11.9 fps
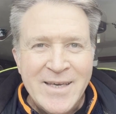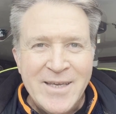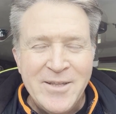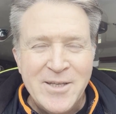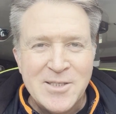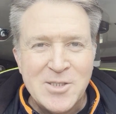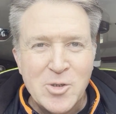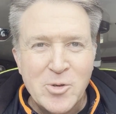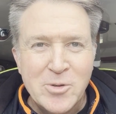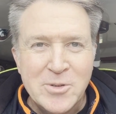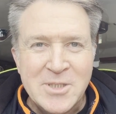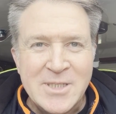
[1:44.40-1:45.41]
in the
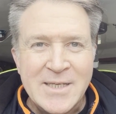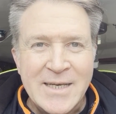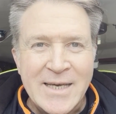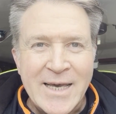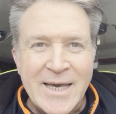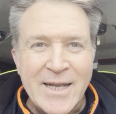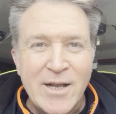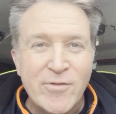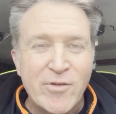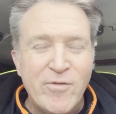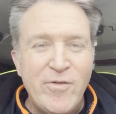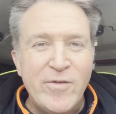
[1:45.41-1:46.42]
Azores, and
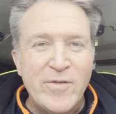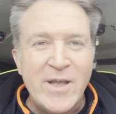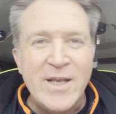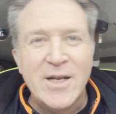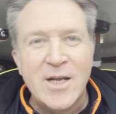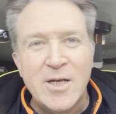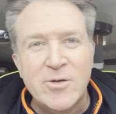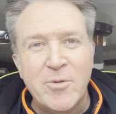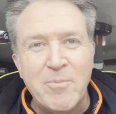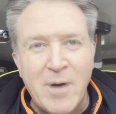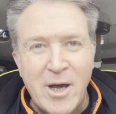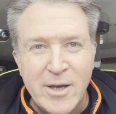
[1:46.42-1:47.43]
after
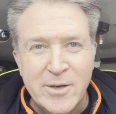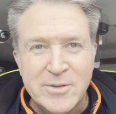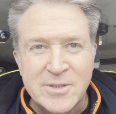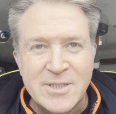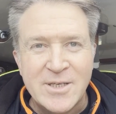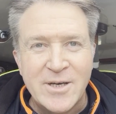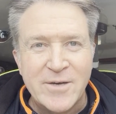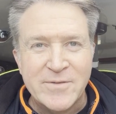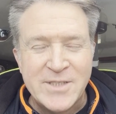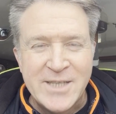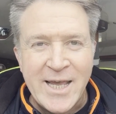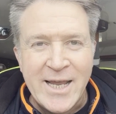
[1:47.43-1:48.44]
1,500 miles
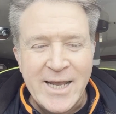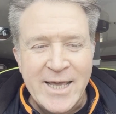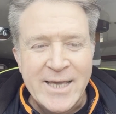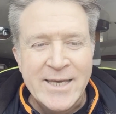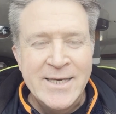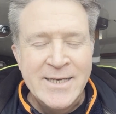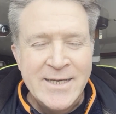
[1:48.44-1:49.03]
of sailing,